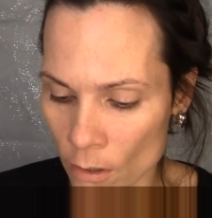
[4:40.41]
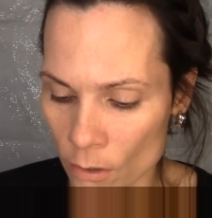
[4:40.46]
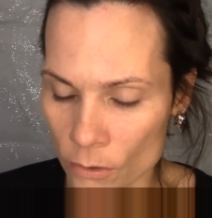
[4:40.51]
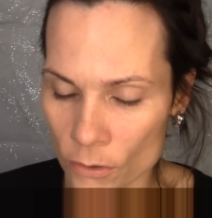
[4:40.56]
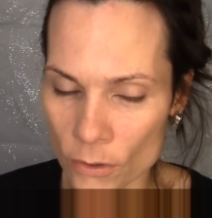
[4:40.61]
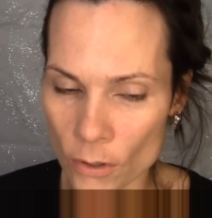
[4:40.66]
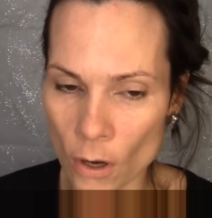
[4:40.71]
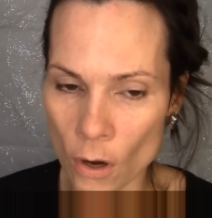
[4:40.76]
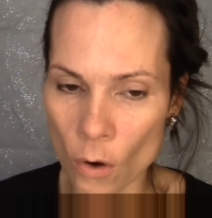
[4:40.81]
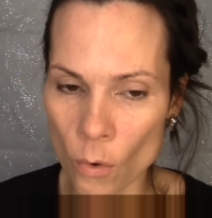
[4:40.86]

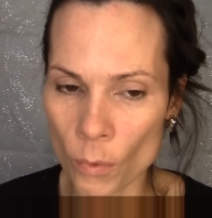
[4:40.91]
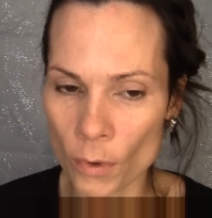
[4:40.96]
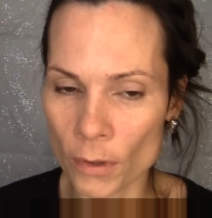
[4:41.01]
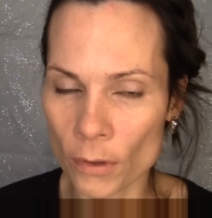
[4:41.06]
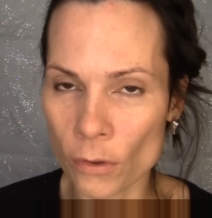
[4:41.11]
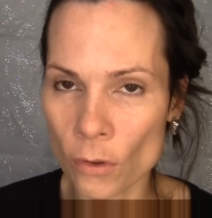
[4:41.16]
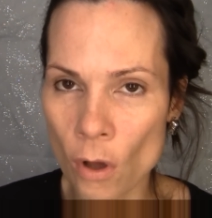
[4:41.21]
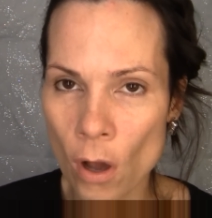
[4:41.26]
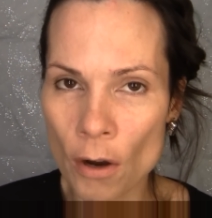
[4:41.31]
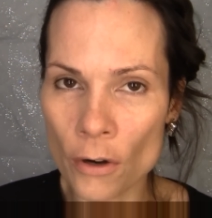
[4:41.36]
So
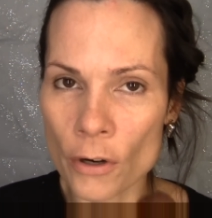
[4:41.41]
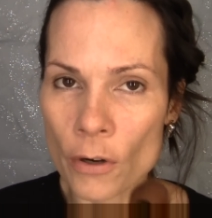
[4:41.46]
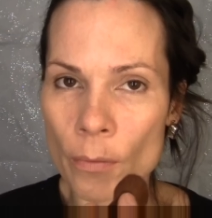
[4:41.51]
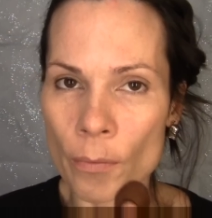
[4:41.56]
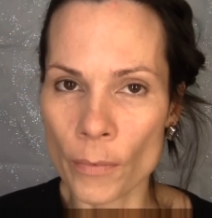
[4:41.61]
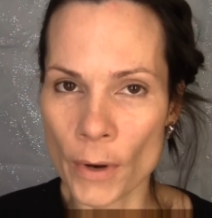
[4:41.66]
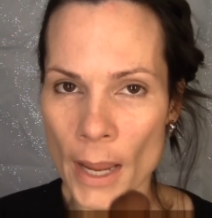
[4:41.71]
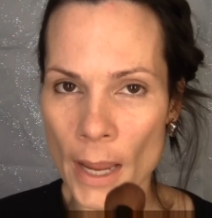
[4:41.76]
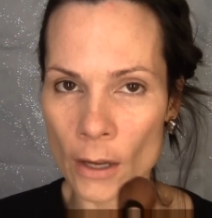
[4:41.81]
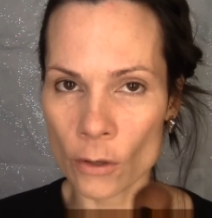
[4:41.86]
with longer
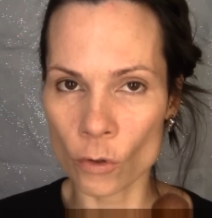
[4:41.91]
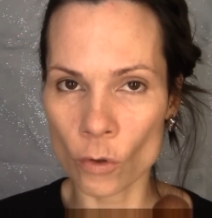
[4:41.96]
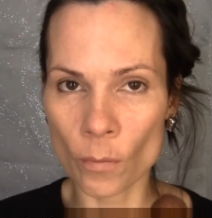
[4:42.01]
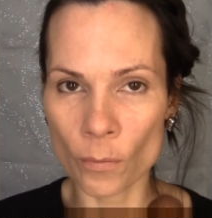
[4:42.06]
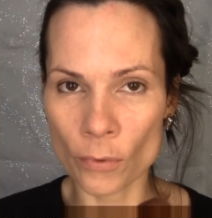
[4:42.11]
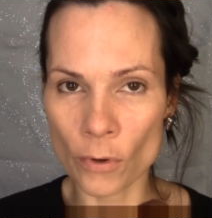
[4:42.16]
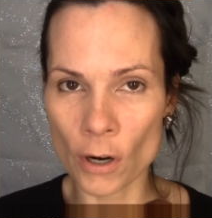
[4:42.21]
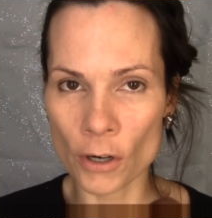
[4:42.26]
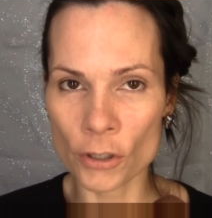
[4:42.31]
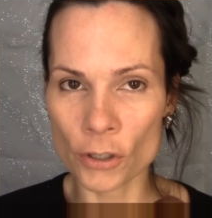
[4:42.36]
handle
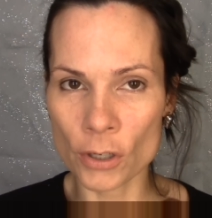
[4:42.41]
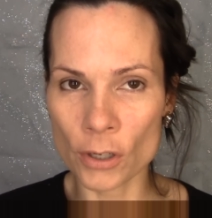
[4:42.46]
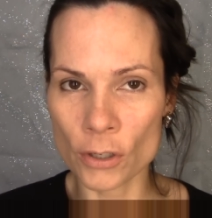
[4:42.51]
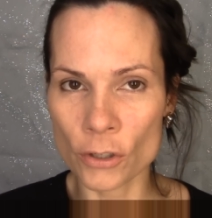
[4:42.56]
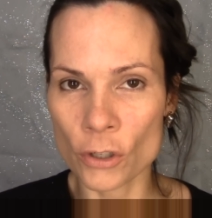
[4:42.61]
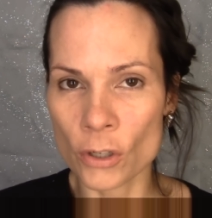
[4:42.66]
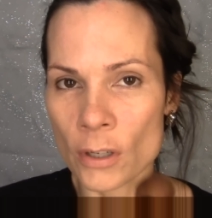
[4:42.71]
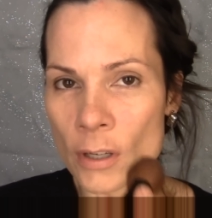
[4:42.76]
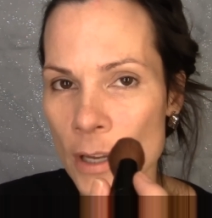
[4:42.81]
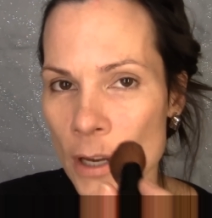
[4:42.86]
brushes,
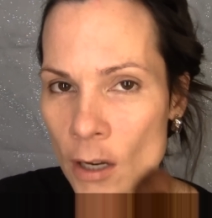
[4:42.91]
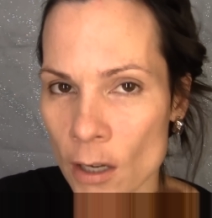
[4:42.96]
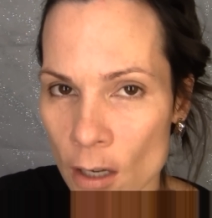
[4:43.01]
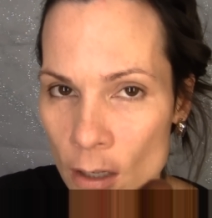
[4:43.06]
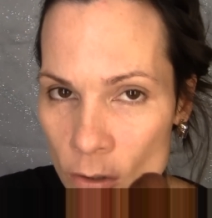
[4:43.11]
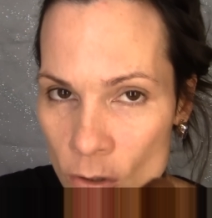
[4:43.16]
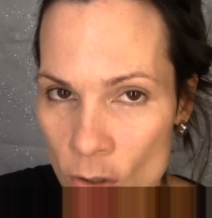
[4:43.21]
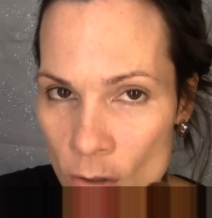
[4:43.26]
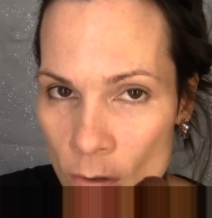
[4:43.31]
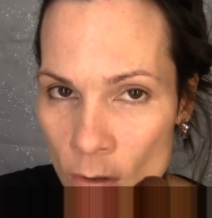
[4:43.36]
you can't
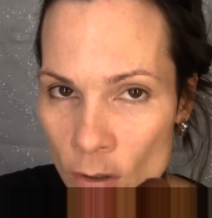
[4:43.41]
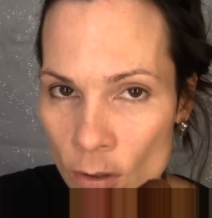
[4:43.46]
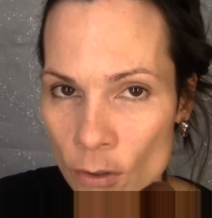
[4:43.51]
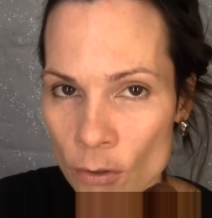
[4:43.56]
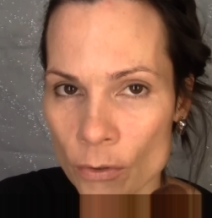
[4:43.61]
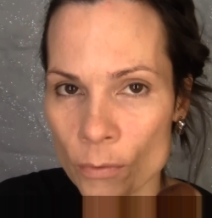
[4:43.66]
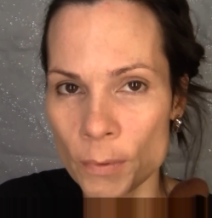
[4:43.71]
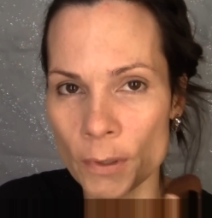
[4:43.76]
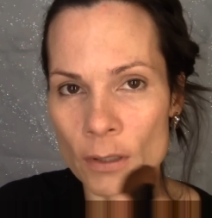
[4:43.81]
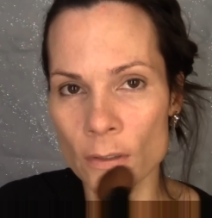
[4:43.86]
get too
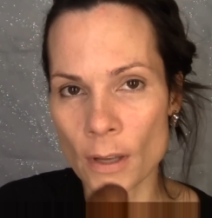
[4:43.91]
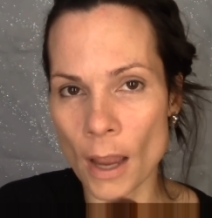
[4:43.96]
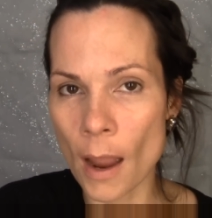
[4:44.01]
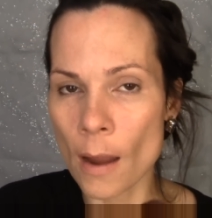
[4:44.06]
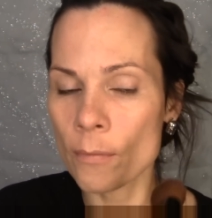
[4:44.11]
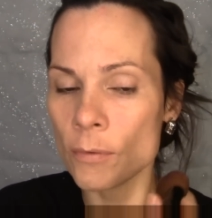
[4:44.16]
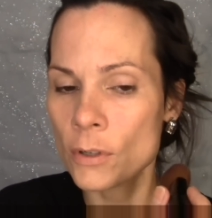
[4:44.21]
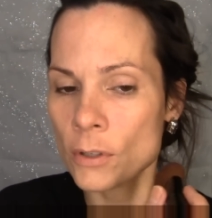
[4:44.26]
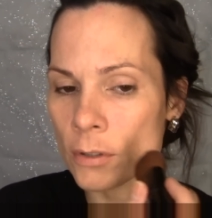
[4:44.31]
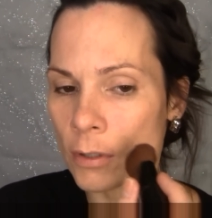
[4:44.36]
close because
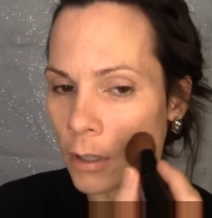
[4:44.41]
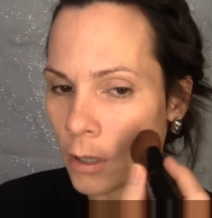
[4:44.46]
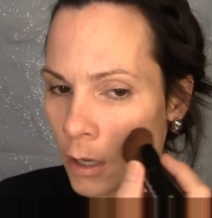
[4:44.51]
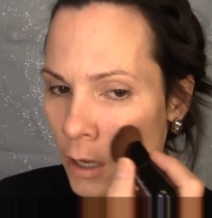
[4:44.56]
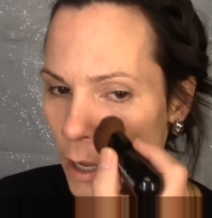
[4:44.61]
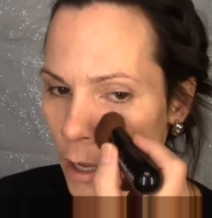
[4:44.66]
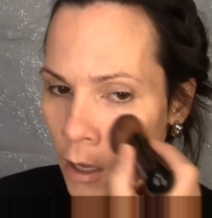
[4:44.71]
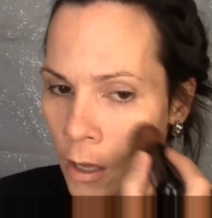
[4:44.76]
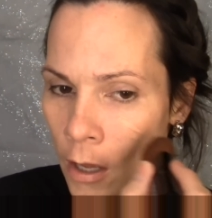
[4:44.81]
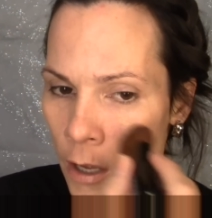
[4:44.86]
obviously
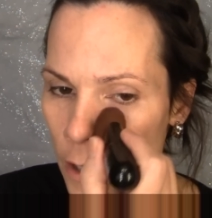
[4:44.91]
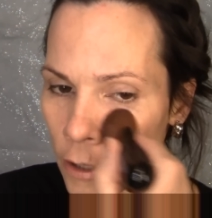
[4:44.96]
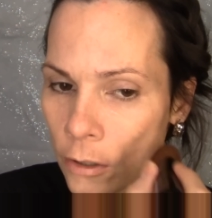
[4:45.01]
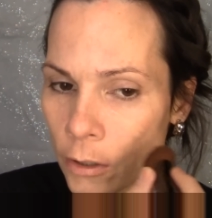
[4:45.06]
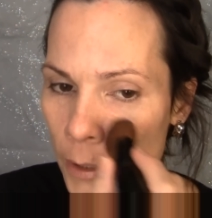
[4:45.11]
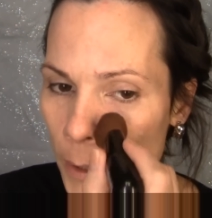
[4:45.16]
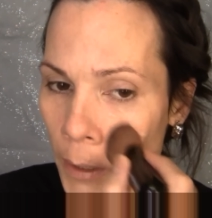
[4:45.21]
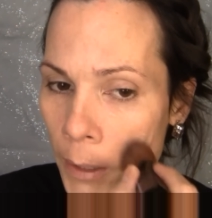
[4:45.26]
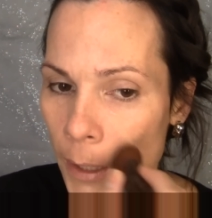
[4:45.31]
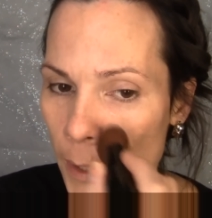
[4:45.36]

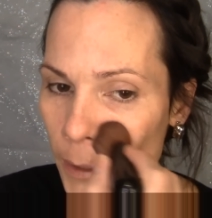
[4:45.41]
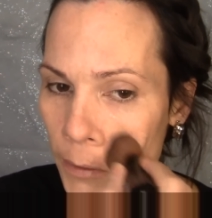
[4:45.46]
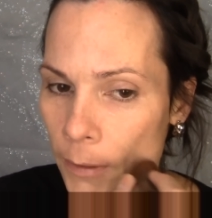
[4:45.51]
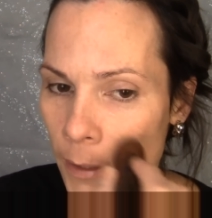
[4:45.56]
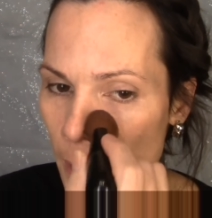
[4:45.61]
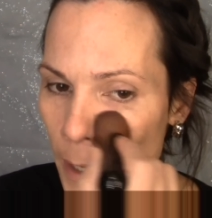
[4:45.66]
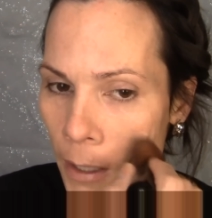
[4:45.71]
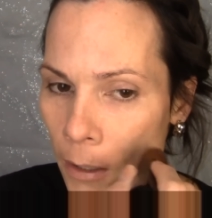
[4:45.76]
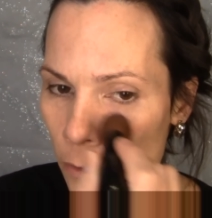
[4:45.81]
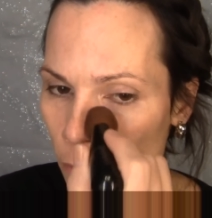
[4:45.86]
you're going to hit
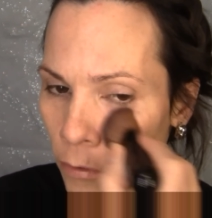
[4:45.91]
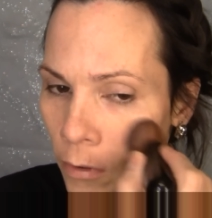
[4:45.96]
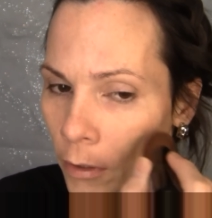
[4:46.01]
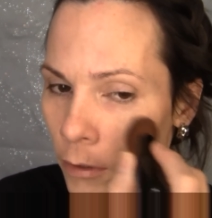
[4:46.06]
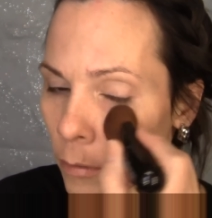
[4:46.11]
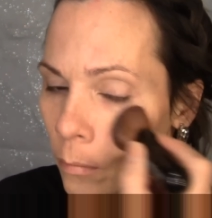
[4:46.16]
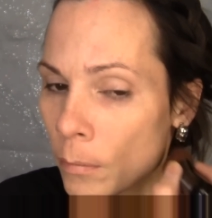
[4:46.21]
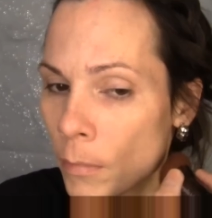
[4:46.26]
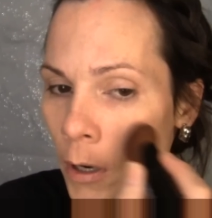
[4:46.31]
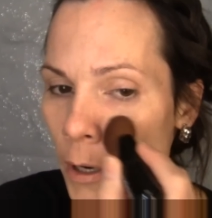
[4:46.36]
the handle on
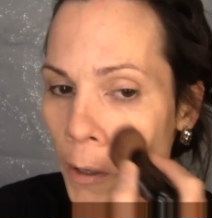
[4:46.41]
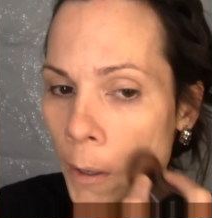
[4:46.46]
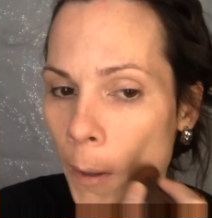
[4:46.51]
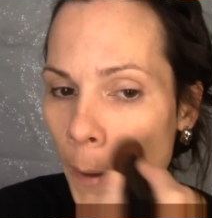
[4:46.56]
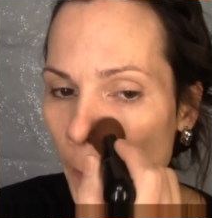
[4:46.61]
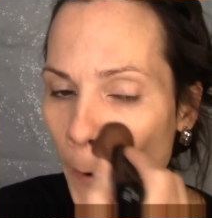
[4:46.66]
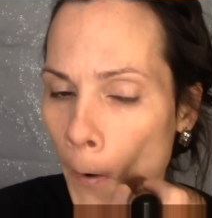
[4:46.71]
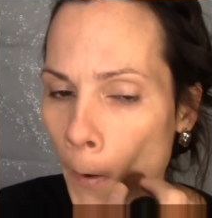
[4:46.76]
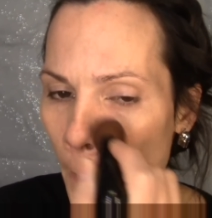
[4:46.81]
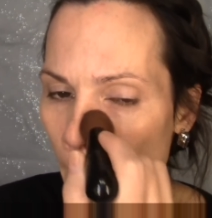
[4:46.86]
the
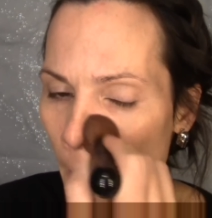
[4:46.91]
mirror.